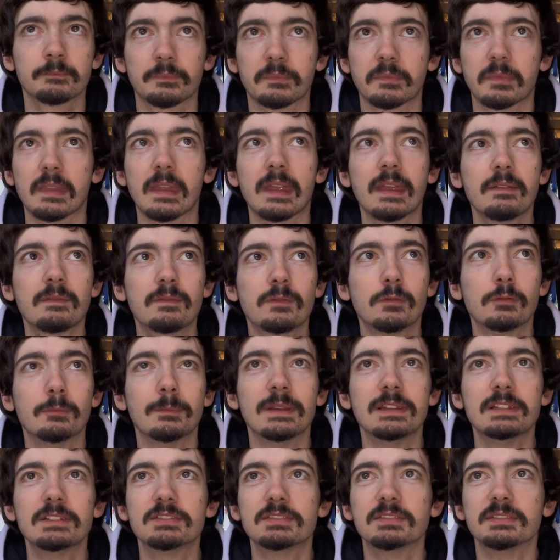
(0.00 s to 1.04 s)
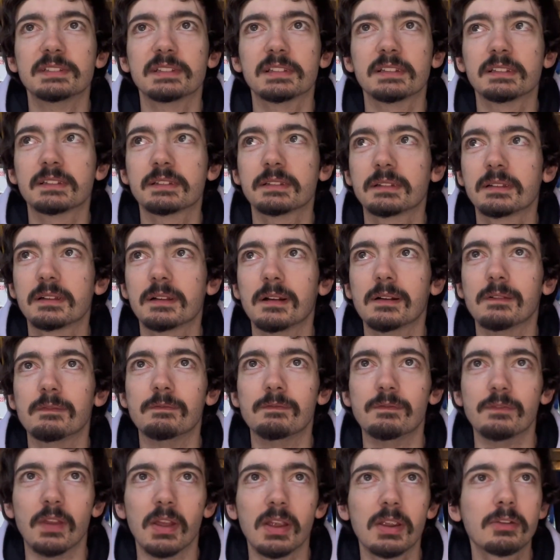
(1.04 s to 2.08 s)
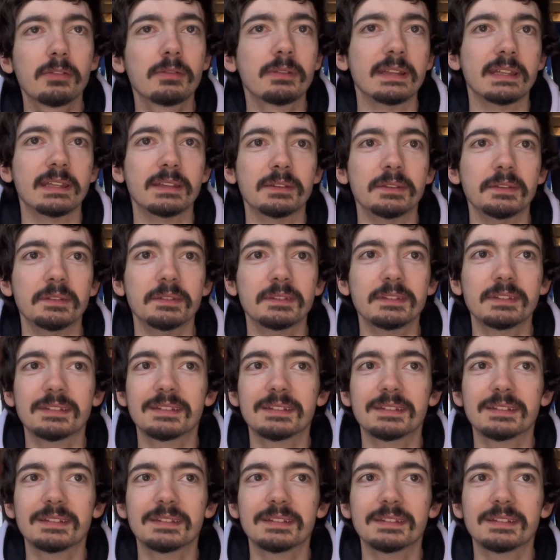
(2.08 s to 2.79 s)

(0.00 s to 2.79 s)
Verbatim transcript: their formations are, are very good.